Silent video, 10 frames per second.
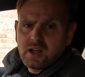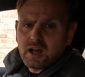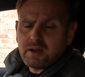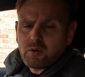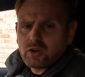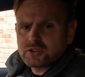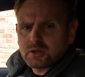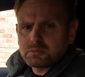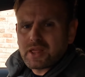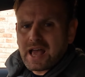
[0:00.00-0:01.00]
Also
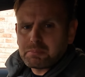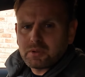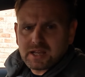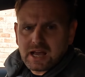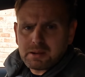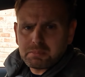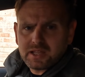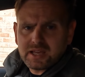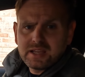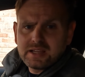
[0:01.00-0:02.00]
comes with Apple
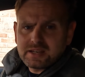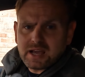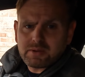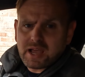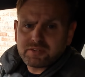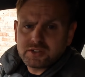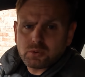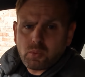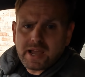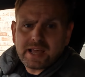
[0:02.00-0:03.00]
CarPlay. Now you have to use a
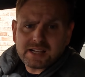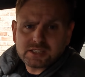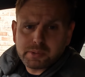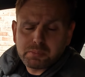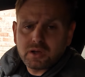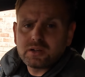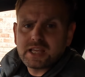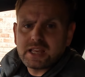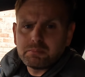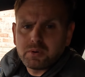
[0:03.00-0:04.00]
wire, it has to be plugged
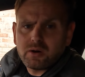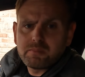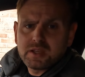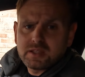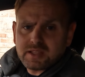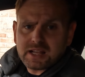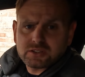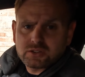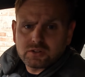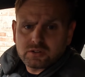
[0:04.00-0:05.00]
in, but that's
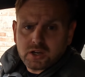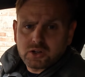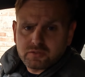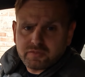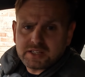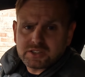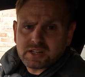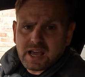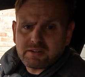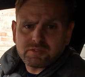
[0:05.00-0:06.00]
a good feature
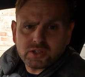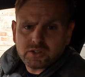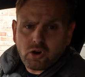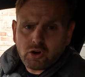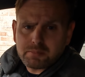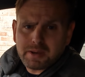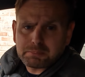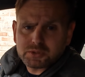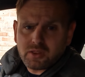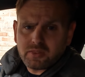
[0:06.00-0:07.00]
to have. You know, you've got all your
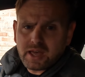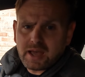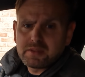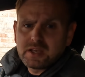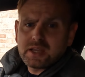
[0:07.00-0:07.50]
maps on there.